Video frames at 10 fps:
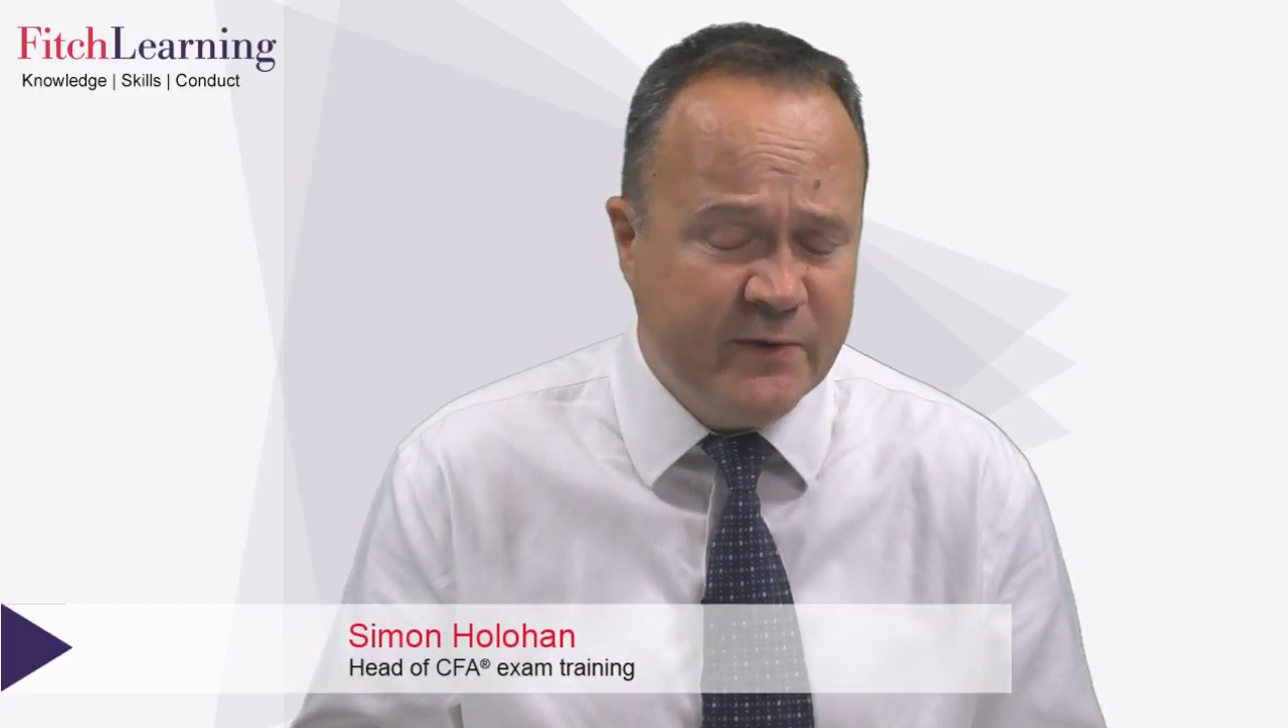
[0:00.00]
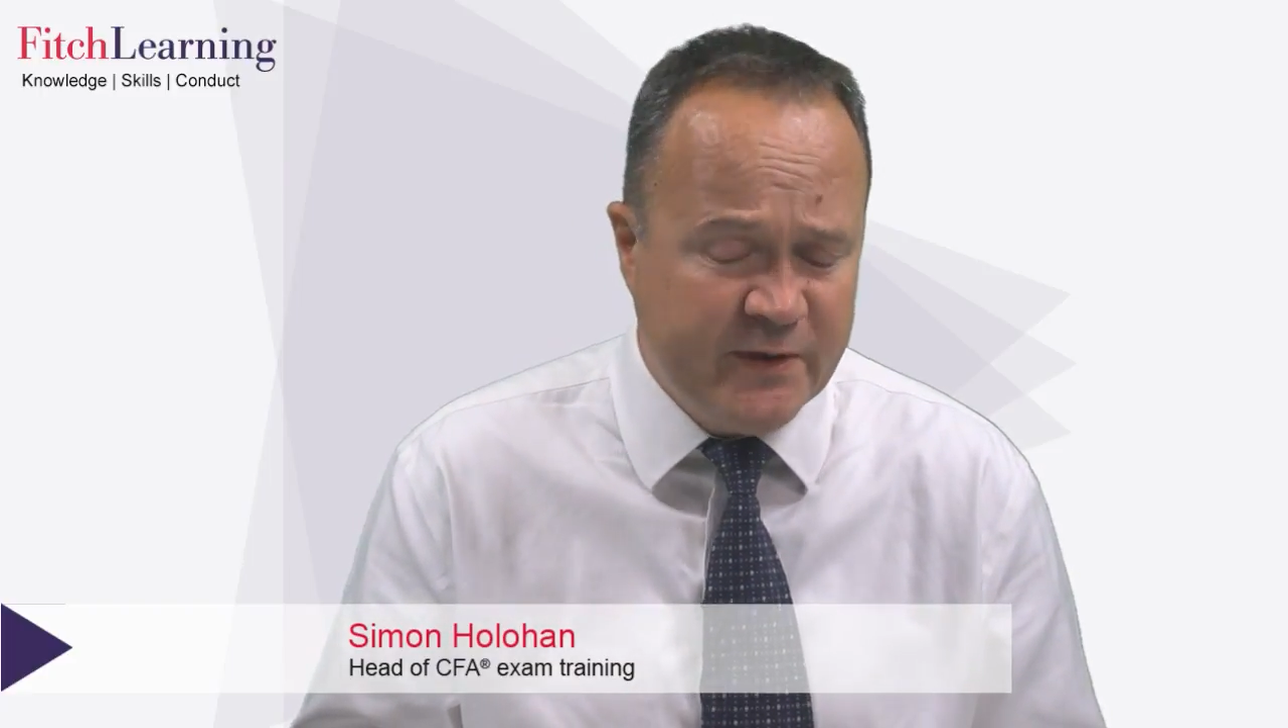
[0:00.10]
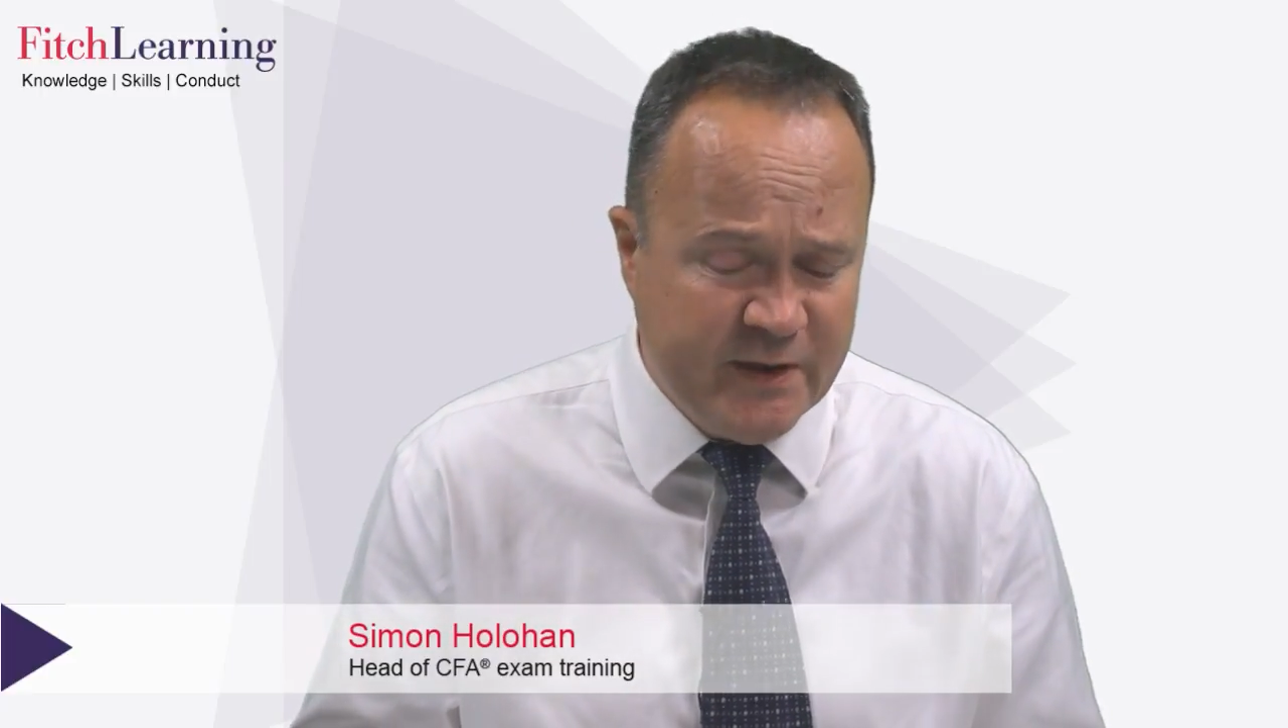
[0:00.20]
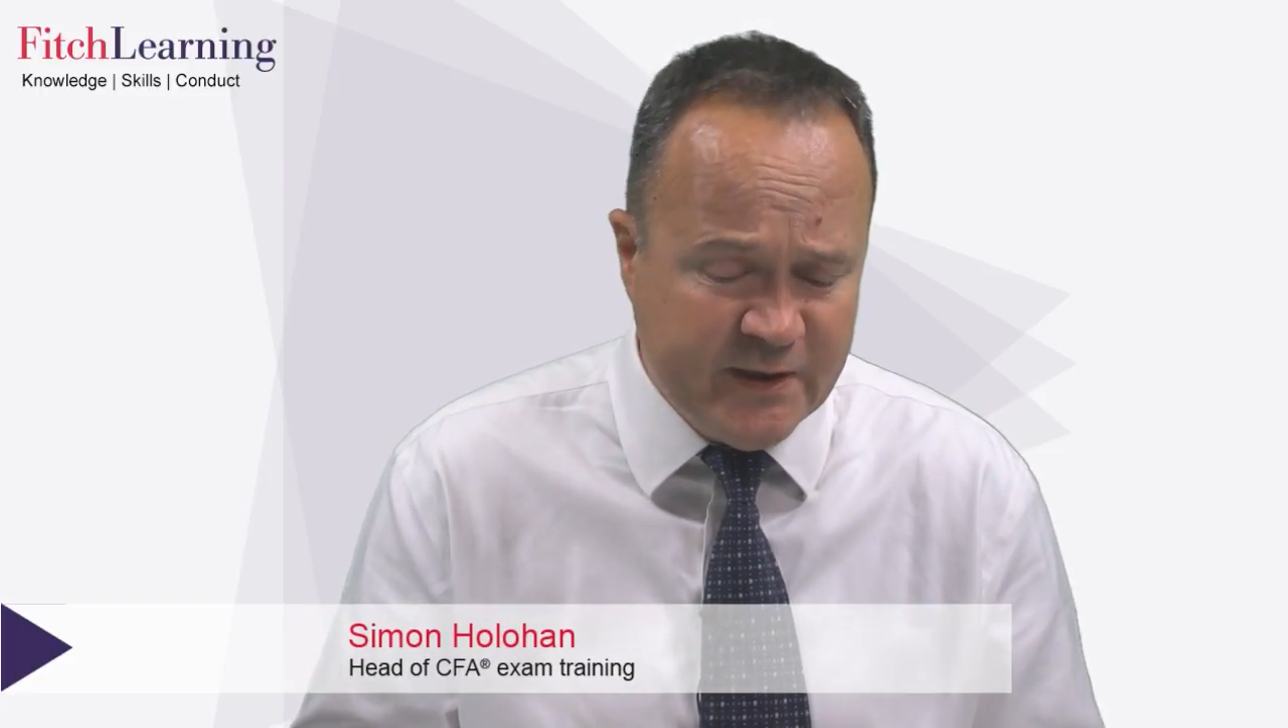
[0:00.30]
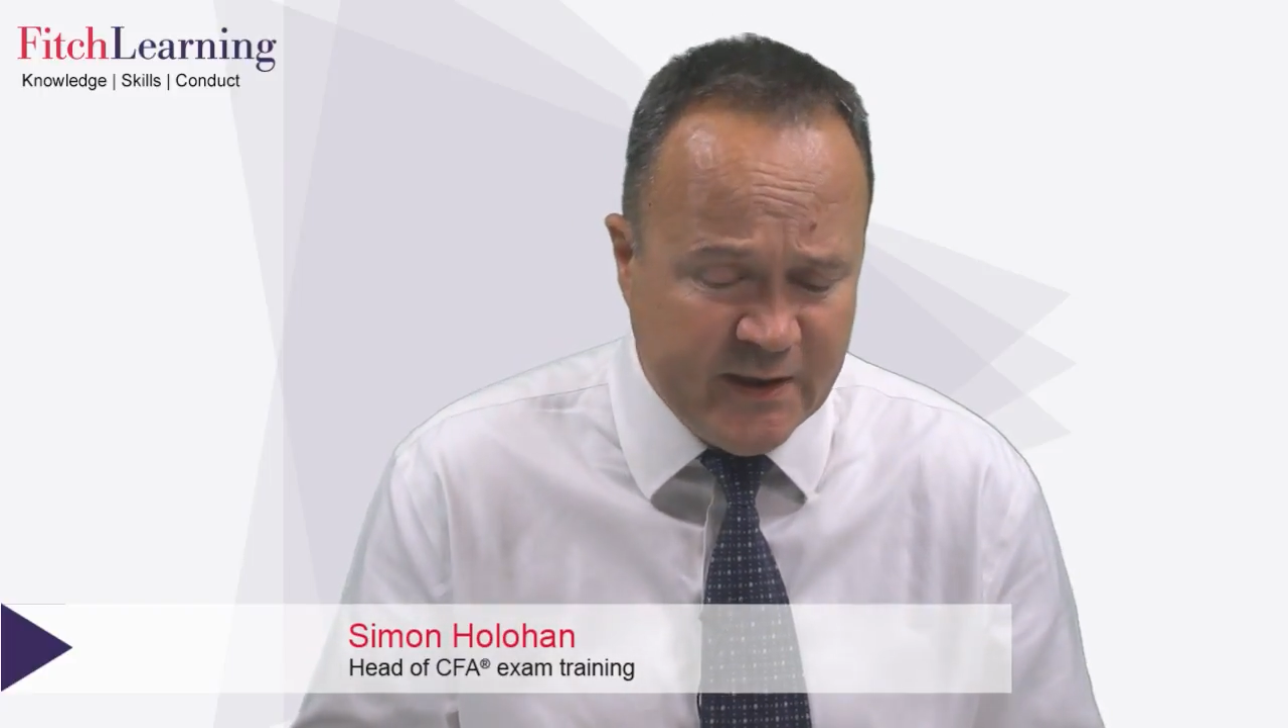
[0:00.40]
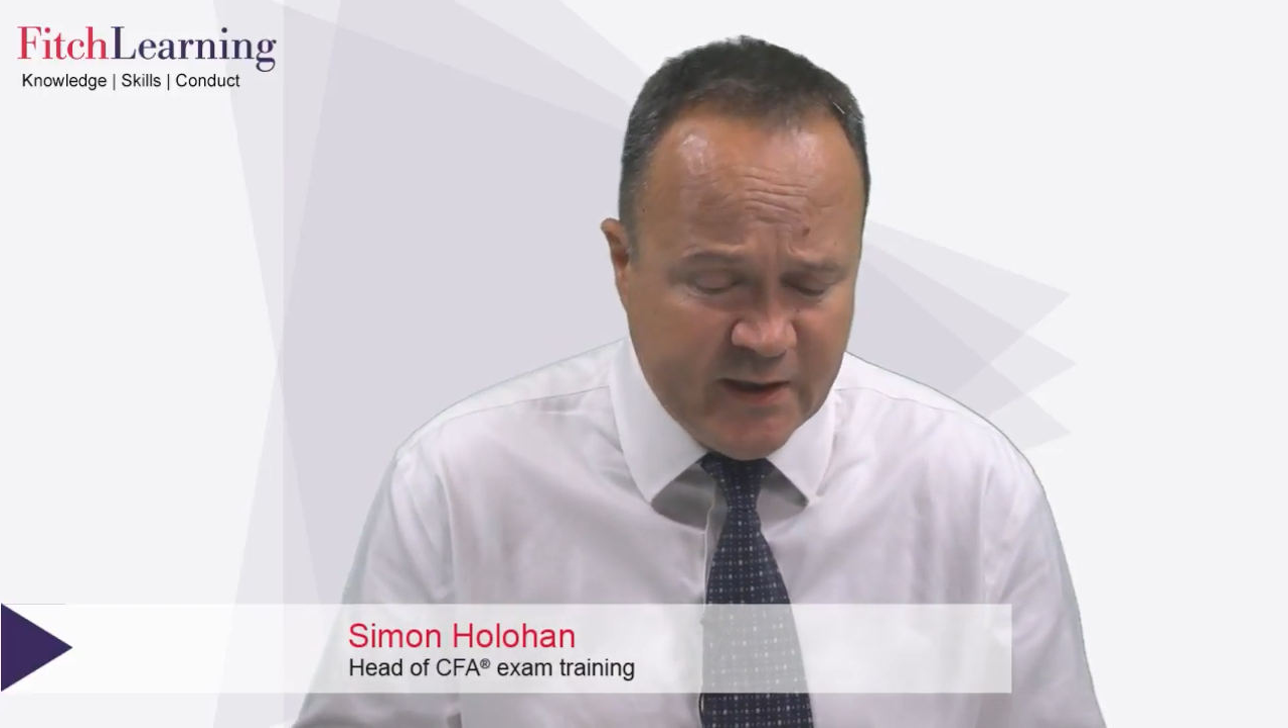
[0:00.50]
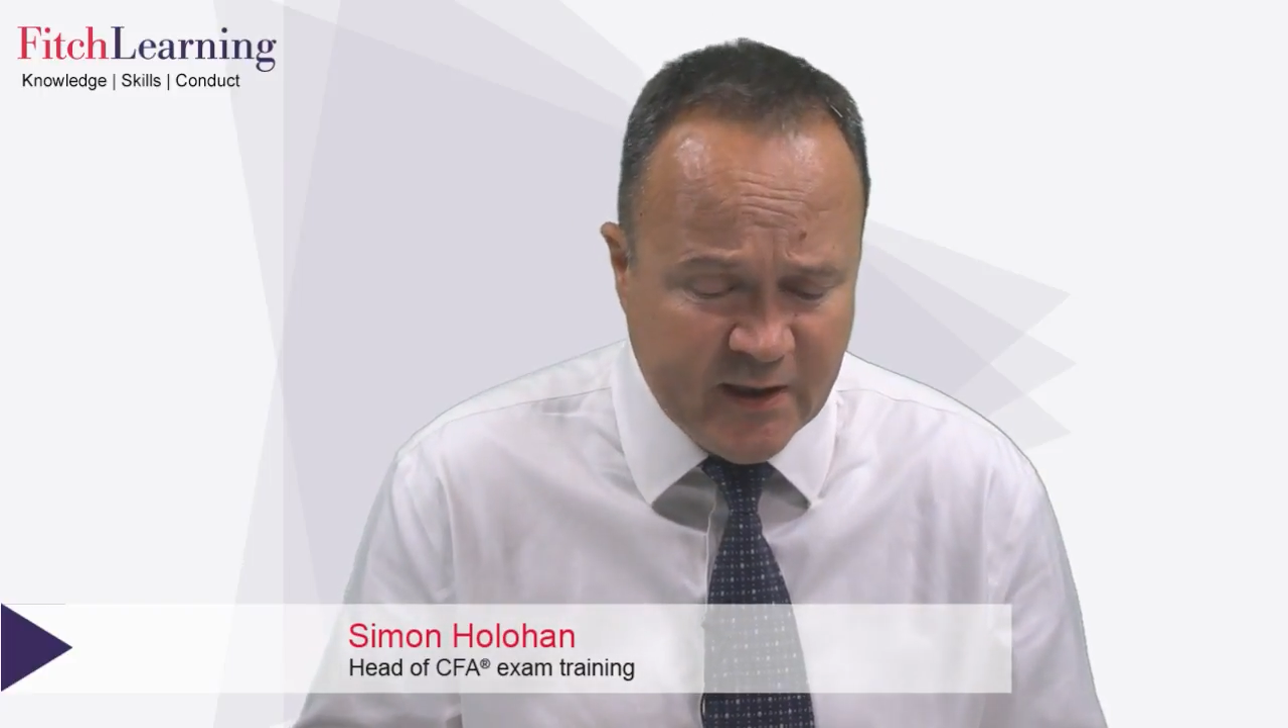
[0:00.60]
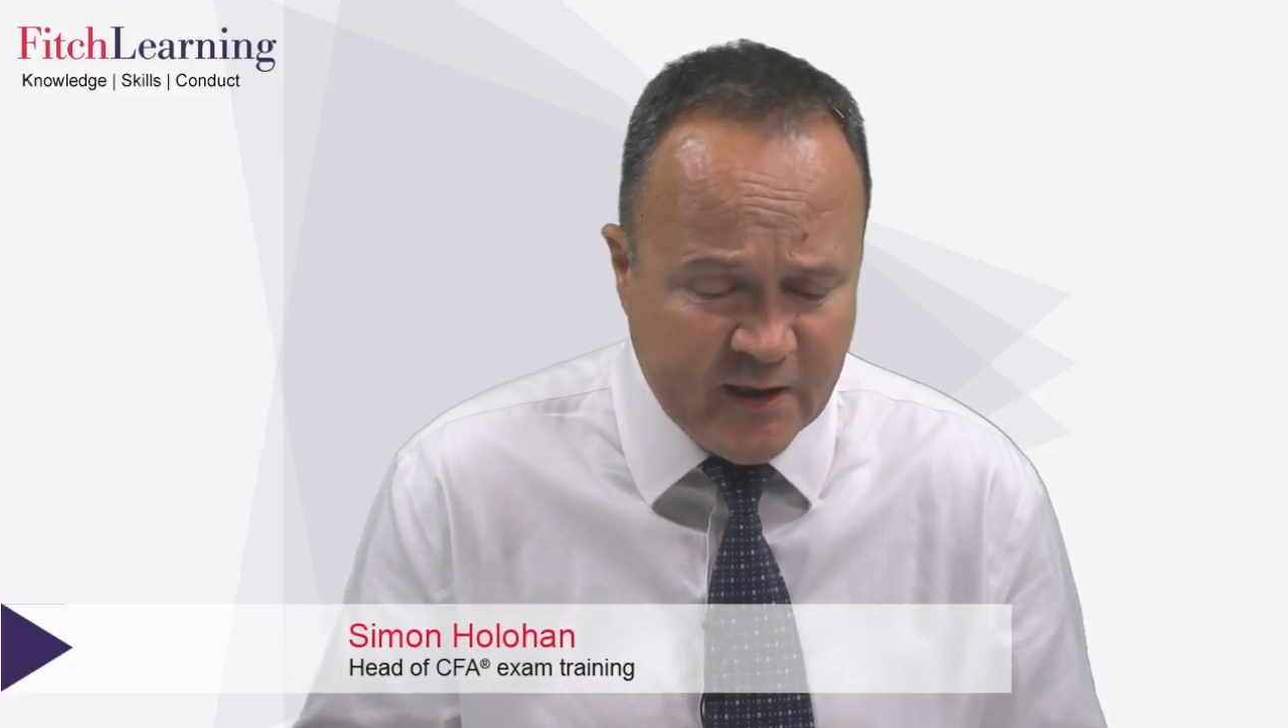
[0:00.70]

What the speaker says: City.